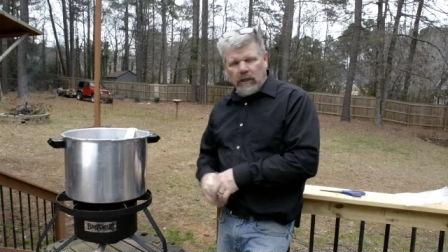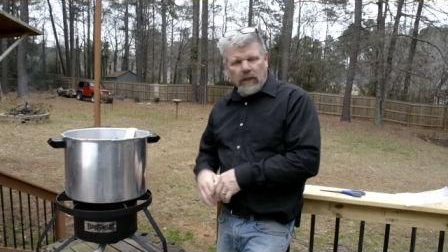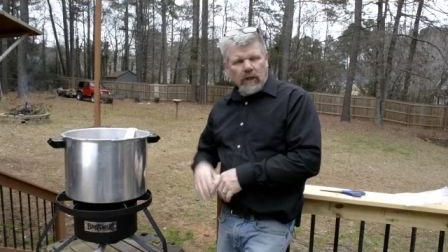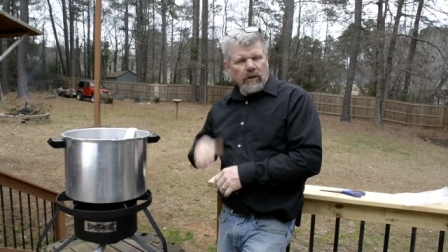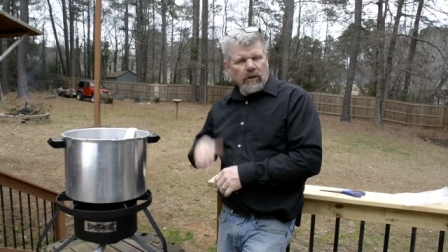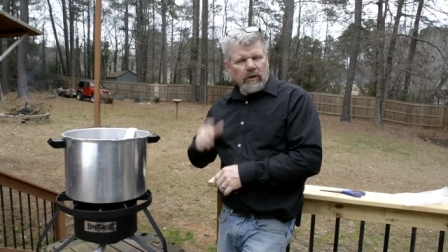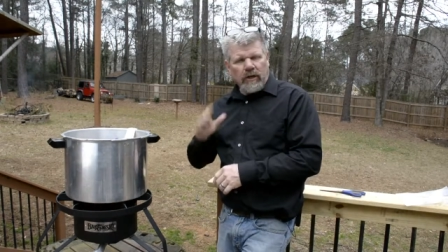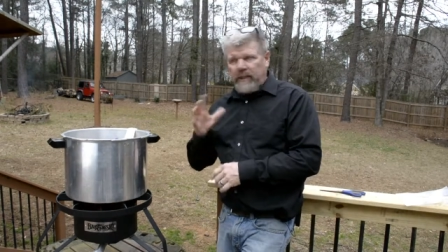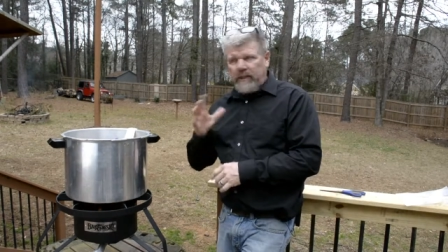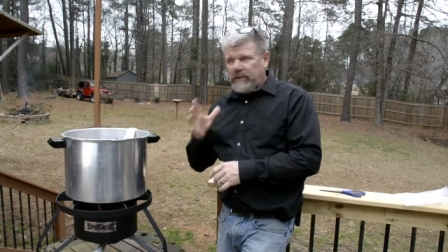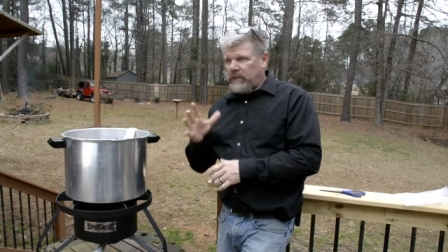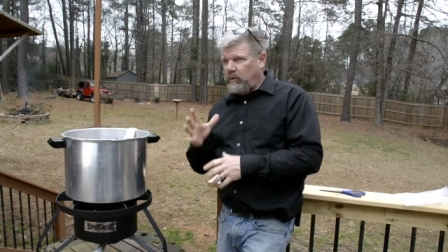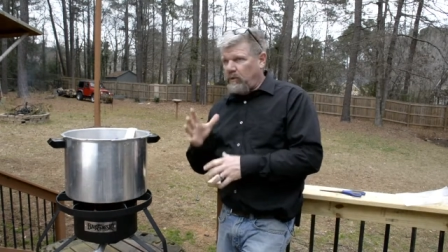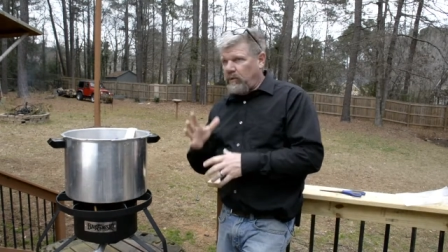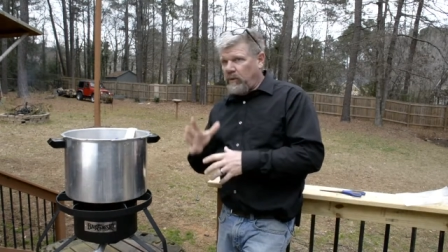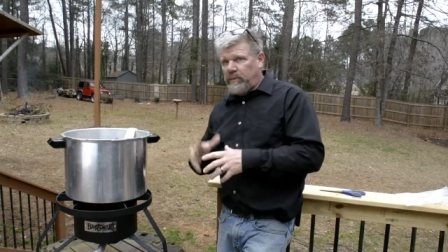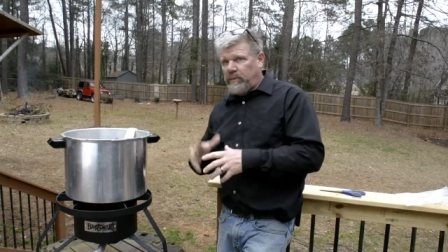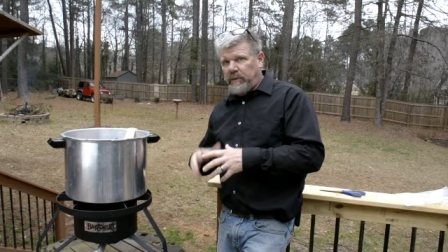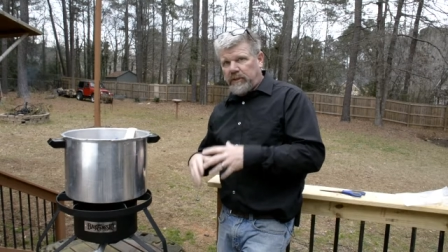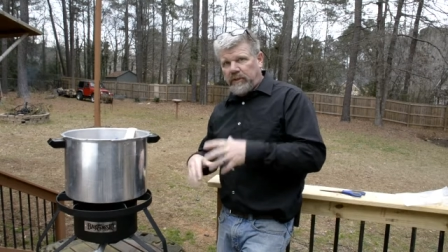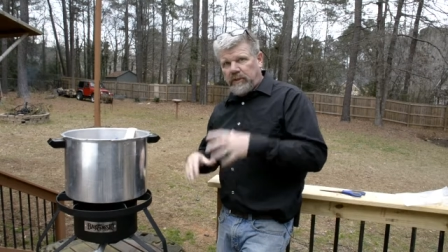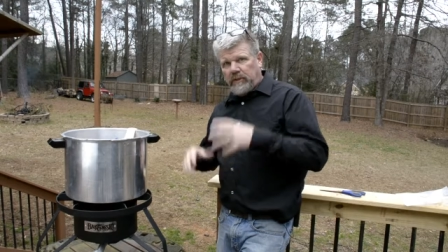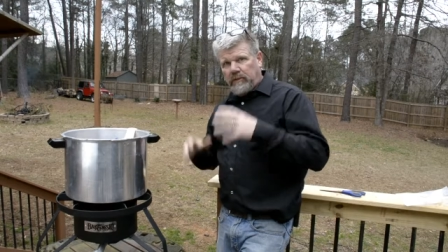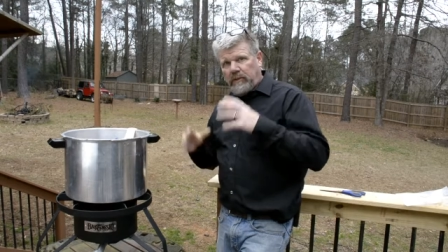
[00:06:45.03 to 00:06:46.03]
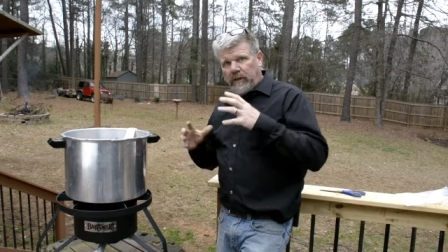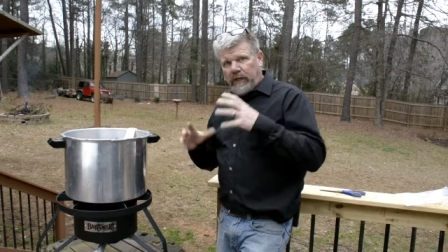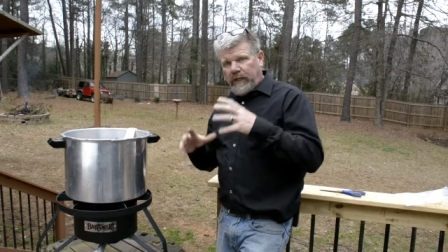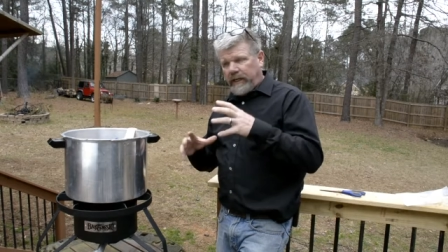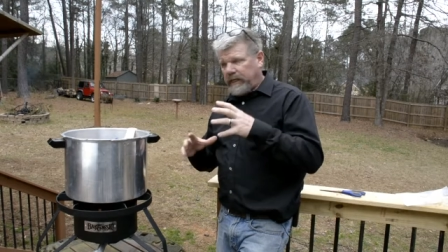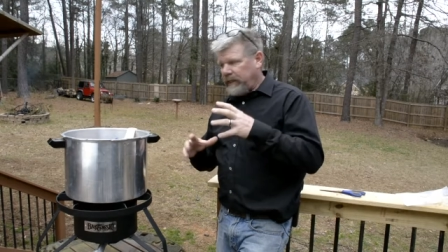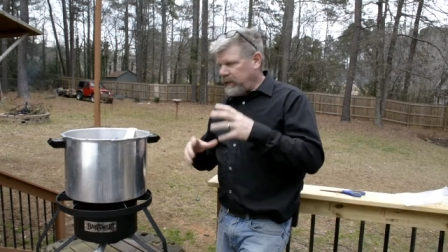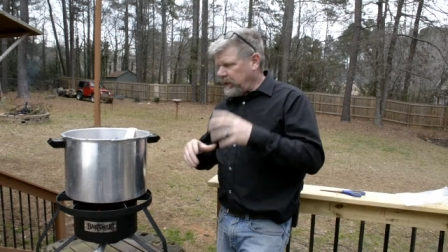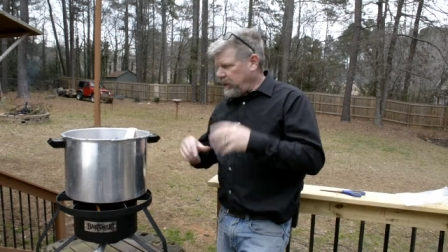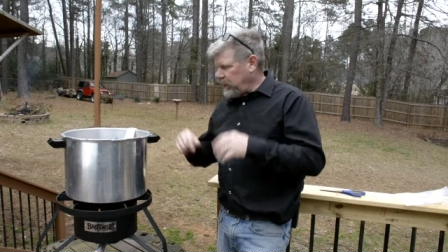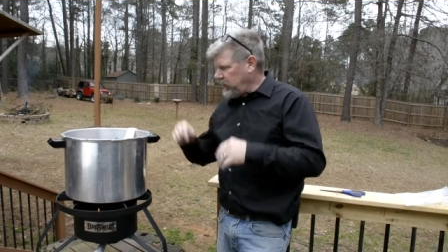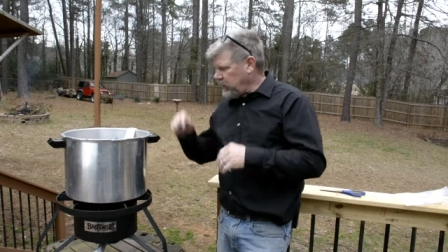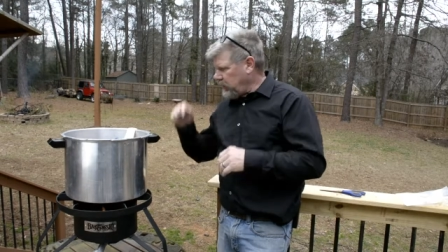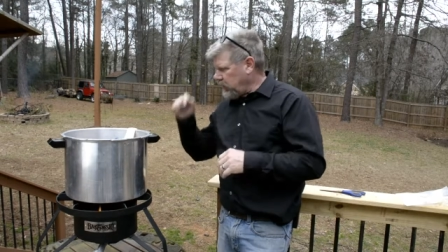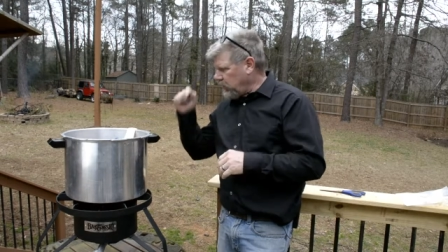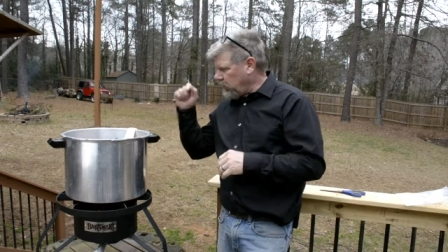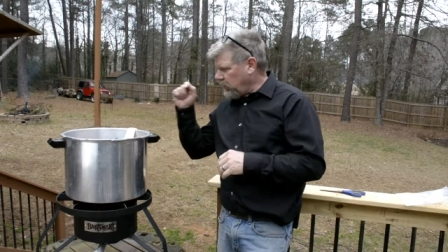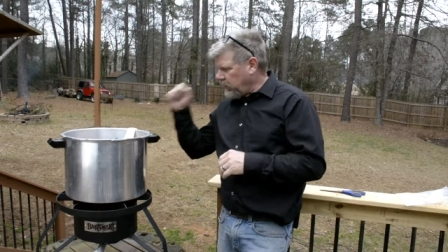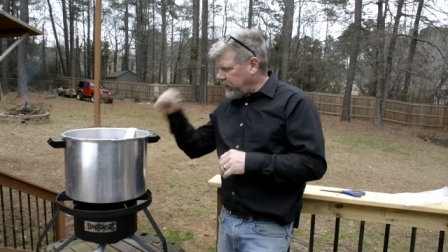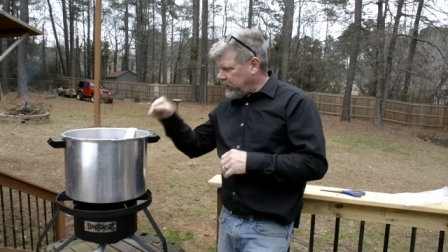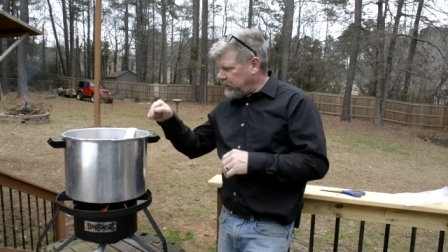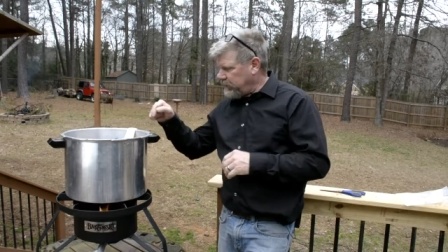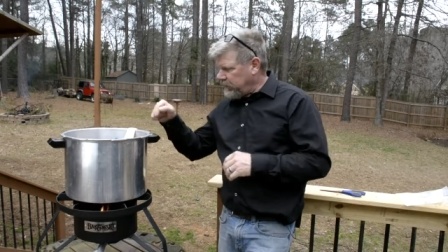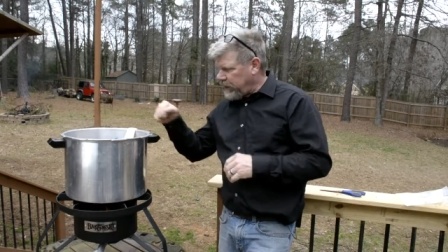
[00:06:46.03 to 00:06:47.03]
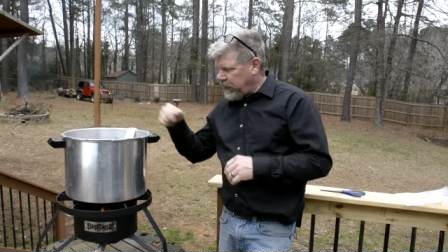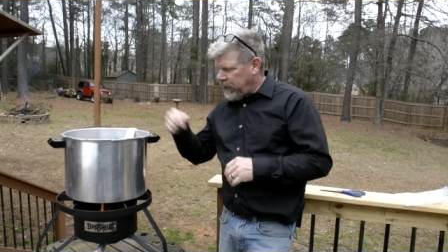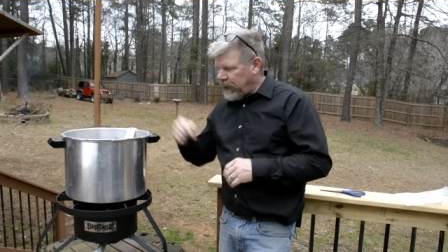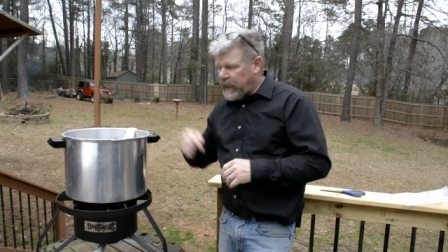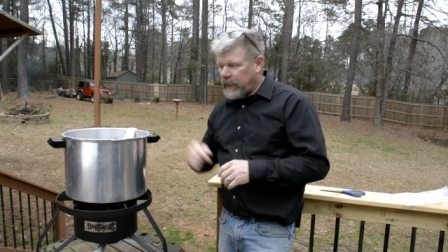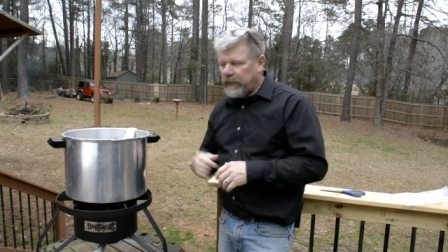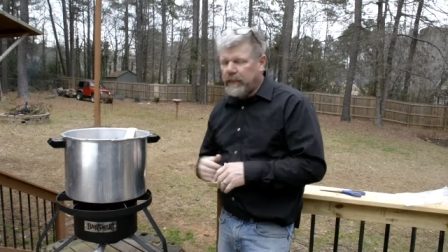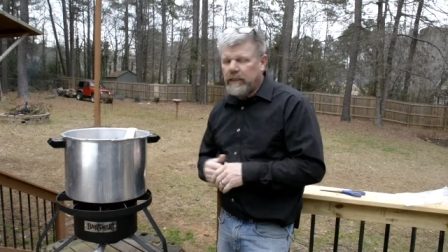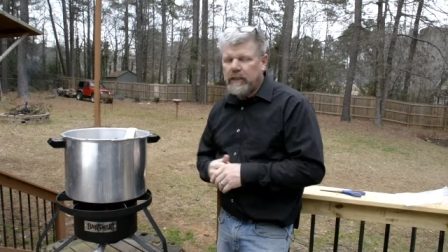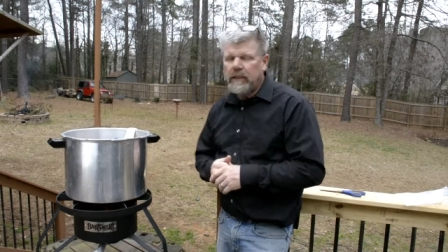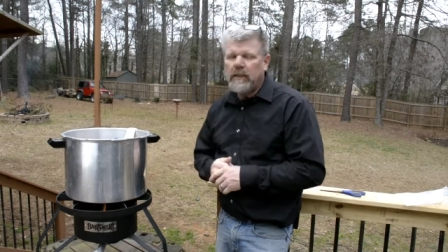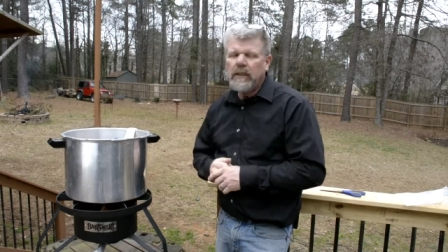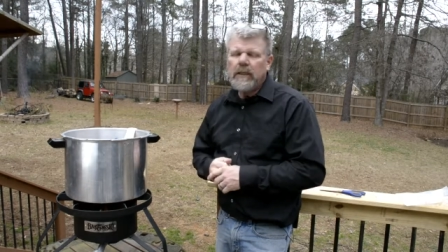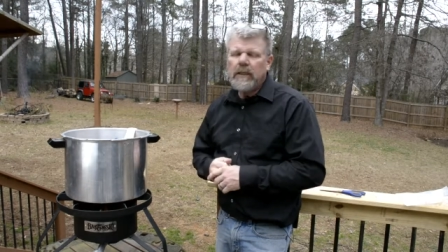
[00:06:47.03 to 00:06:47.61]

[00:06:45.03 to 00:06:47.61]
Okay, so we put the grain in the grain bag,